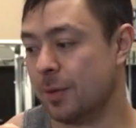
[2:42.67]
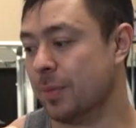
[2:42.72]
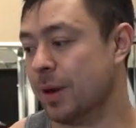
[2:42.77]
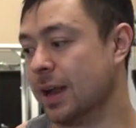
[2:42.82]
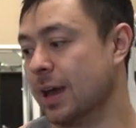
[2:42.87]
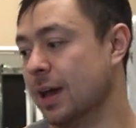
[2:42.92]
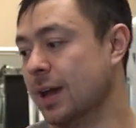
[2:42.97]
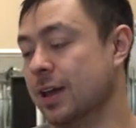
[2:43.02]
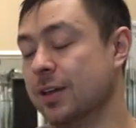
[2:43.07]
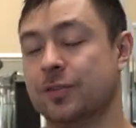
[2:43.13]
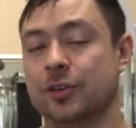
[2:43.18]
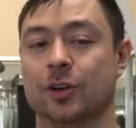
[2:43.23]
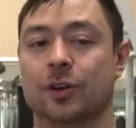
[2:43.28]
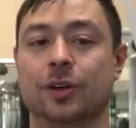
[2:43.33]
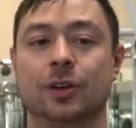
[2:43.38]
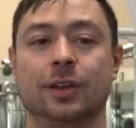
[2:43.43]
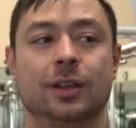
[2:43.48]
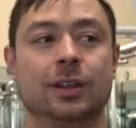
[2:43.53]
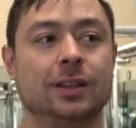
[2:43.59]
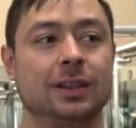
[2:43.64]
But uh, if
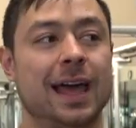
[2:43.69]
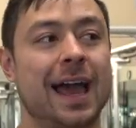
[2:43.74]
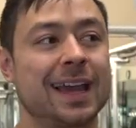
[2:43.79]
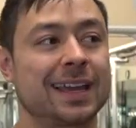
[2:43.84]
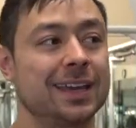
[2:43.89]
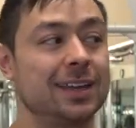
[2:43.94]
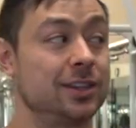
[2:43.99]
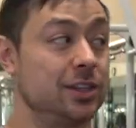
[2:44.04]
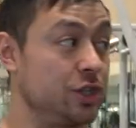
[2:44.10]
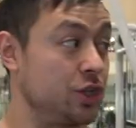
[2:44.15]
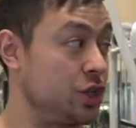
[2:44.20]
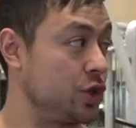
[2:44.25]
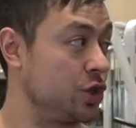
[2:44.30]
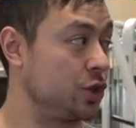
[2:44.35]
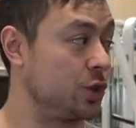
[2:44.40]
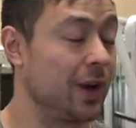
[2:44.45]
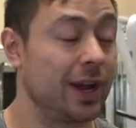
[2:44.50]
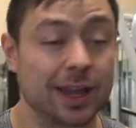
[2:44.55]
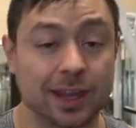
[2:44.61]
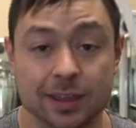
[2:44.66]
you're lacking the
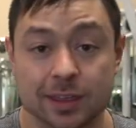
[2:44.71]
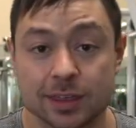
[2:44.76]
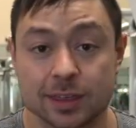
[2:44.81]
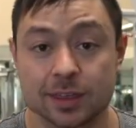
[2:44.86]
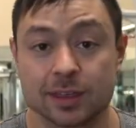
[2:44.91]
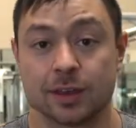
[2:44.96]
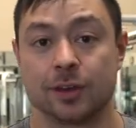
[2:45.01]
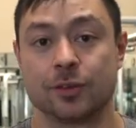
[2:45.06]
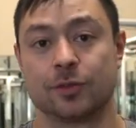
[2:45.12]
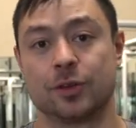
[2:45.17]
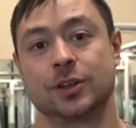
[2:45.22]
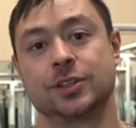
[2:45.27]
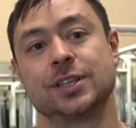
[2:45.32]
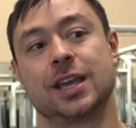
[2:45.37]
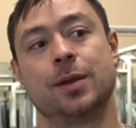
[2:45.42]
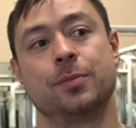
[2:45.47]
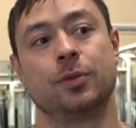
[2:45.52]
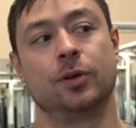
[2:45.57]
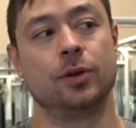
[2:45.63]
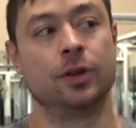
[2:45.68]
strength, for
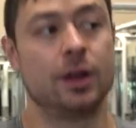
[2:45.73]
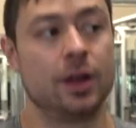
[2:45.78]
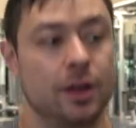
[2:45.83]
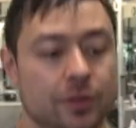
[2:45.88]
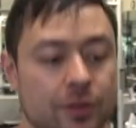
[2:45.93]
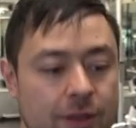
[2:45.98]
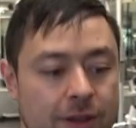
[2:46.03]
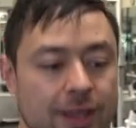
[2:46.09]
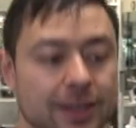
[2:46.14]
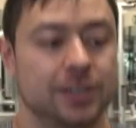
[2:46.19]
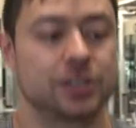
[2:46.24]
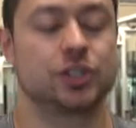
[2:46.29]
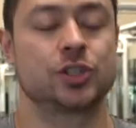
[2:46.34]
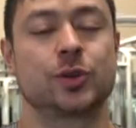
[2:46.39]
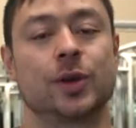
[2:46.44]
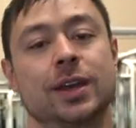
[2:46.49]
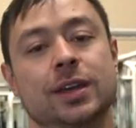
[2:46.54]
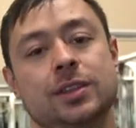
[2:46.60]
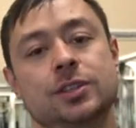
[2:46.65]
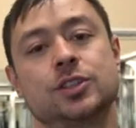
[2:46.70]
example, the leg
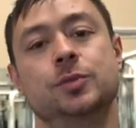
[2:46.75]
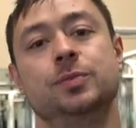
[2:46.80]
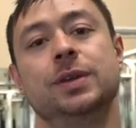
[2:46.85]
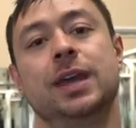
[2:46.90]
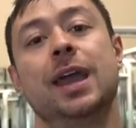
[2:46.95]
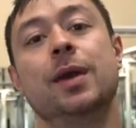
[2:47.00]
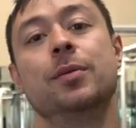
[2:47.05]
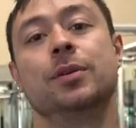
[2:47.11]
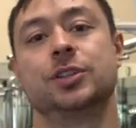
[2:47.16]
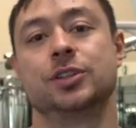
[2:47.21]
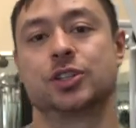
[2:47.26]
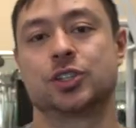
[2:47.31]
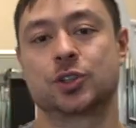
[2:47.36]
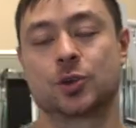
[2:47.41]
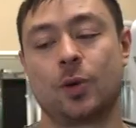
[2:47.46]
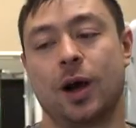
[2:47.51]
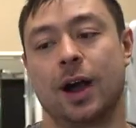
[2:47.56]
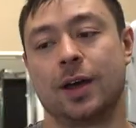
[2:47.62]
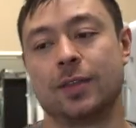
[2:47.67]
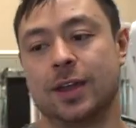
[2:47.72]
strength to be able to
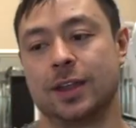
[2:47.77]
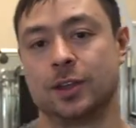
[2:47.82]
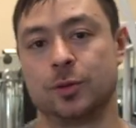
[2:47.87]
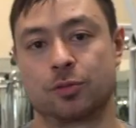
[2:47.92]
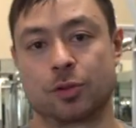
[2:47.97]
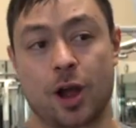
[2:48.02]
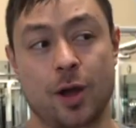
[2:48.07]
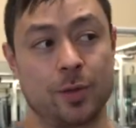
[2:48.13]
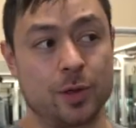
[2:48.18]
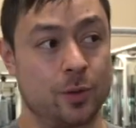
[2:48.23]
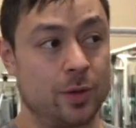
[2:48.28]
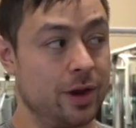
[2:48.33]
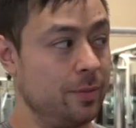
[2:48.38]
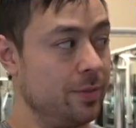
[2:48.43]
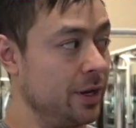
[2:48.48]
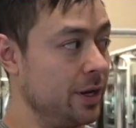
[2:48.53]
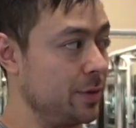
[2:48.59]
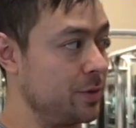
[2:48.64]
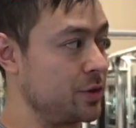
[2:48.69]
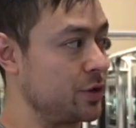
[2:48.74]
squat, then you probably want to
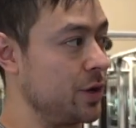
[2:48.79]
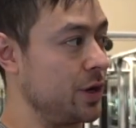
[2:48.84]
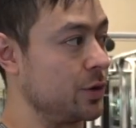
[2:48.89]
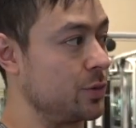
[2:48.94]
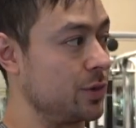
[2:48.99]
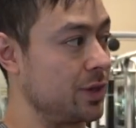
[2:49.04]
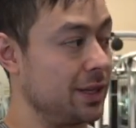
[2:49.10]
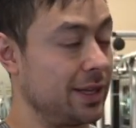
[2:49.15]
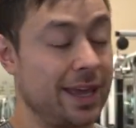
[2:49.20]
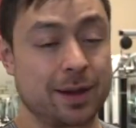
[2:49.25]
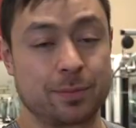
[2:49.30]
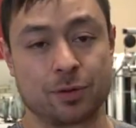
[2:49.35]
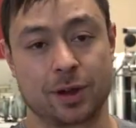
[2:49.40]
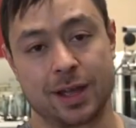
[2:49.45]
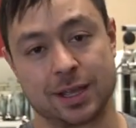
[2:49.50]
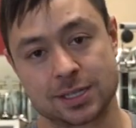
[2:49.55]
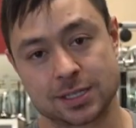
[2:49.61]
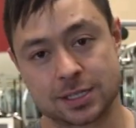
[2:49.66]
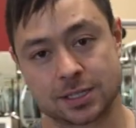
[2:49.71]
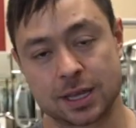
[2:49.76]
build up strength with the leg
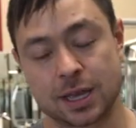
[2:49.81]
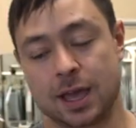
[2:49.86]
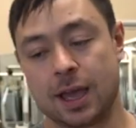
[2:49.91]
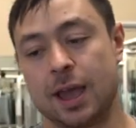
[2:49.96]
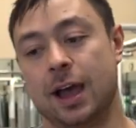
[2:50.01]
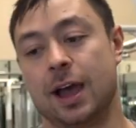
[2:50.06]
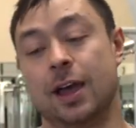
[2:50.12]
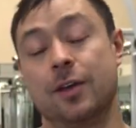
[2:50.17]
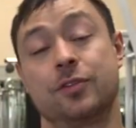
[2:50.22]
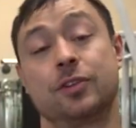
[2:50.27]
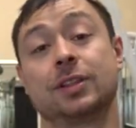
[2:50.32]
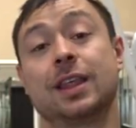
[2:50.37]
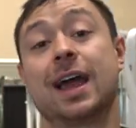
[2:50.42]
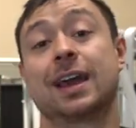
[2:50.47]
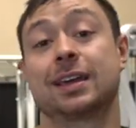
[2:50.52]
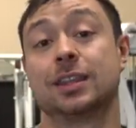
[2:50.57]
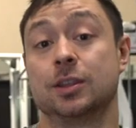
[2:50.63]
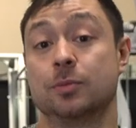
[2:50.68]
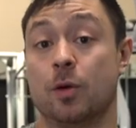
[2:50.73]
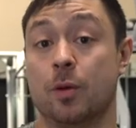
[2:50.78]
press. And if you're
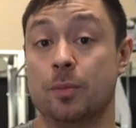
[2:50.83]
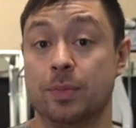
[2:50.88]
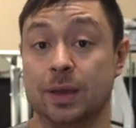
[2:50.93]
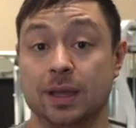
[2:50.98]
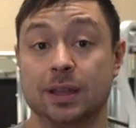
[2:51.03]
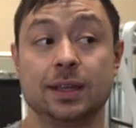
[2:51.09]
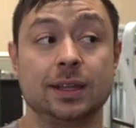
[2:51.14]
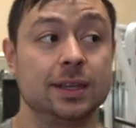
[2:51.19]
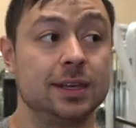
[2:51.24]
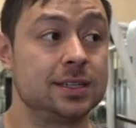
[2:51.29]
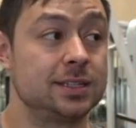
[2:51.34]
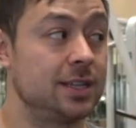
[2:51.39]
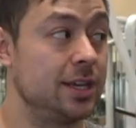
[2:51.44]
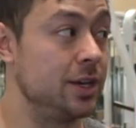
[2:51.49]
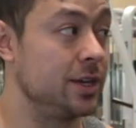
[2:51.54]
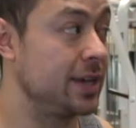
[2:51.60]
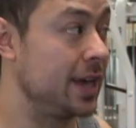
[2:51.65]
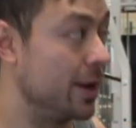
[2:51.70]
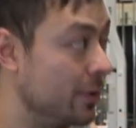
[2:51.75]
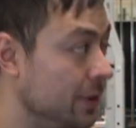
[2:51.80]
lacking the mobility, say
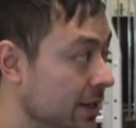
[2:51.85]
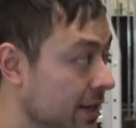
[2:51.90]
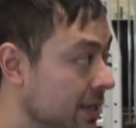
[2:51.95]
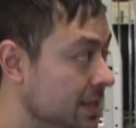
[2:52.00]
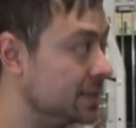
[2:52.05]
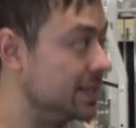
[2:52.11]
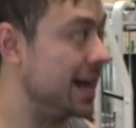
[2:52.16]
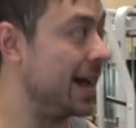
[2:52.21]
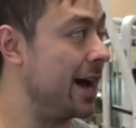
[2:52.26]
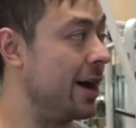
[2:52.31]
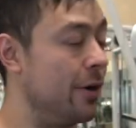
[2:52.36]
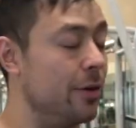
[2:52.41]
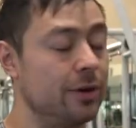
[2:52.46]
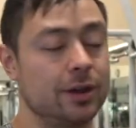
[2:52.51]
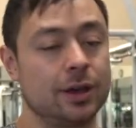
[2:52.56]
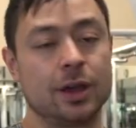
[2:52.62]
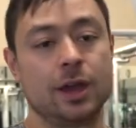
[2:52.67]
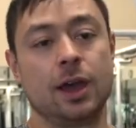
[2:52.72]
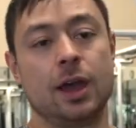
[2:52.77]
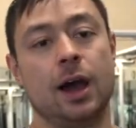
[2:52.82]
so you can't really get down,
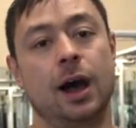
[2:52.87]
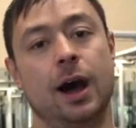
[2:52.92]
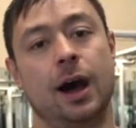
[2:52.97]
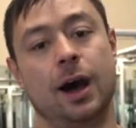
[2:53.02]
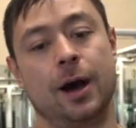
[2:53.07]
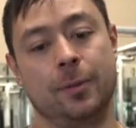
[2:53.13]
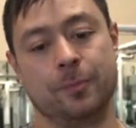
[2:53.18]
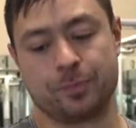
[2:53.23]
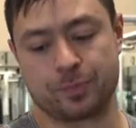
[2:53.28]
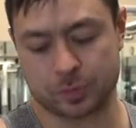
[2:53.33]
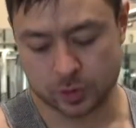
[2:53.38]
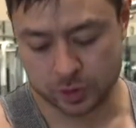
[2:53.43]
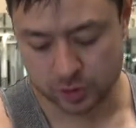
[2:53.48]
um,